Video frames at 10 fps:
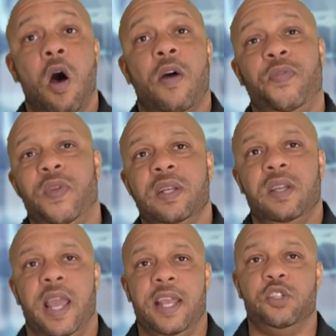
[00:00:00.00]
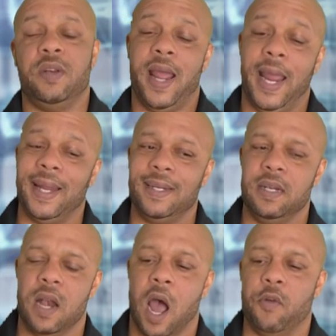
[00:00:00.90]
authentication
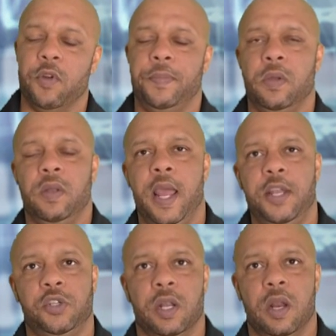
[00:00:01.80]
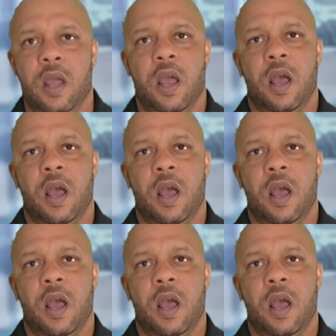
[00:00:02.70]
and non-repudiation,